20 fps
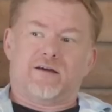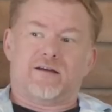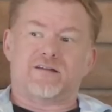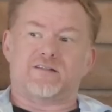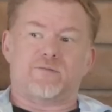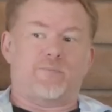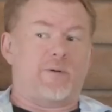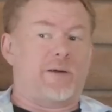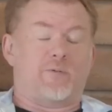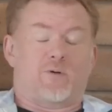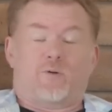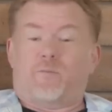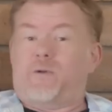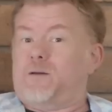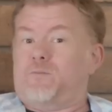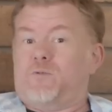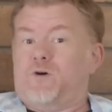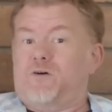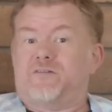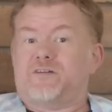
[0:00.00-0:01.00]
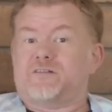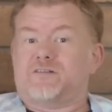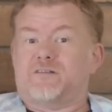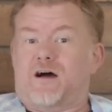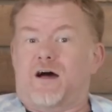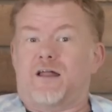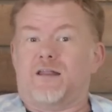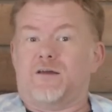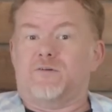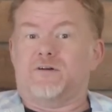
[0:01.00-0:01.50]
because the people who make movies in
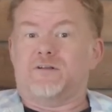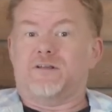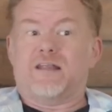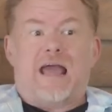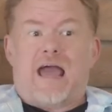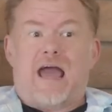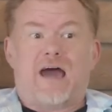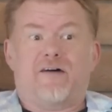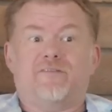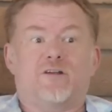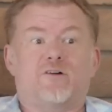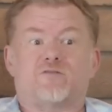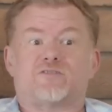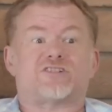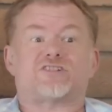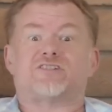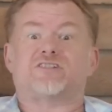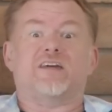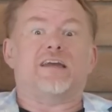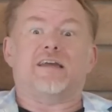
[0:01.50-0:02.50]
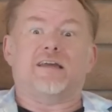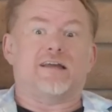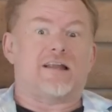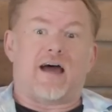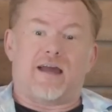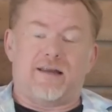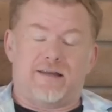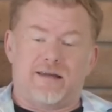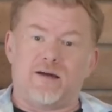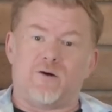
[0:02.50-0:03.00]
Hollywood have no stinking
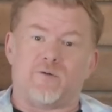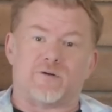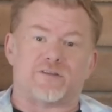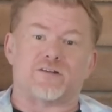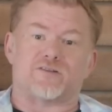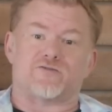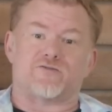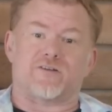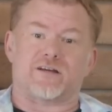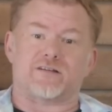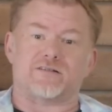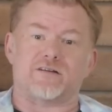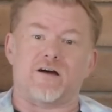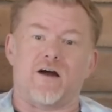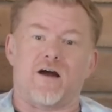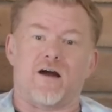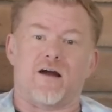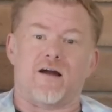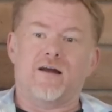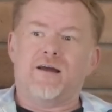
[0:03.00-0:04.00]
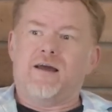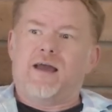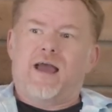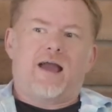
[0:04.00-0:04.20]
idea what the tricks are,